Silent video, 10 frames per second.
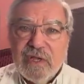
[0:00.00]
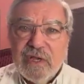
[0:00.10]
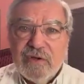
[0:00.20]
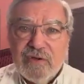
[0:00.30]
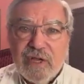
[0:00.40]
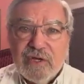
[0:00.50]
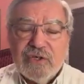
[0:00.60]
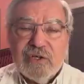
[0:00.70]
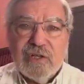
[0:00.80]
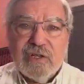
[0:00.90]

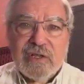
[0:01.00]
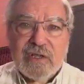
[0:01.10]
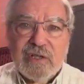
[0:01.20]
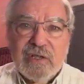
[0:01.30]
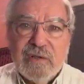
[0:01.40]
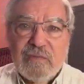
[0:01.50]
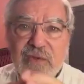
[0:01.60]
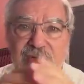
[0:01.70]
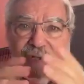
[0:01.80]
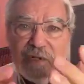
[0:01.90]
international
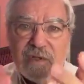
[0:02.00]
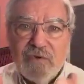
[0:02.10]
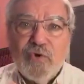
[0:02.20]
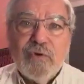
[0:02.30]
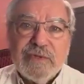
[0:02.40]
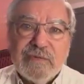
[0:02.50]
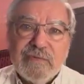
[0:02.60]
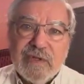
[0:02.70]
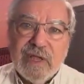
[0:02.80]
norms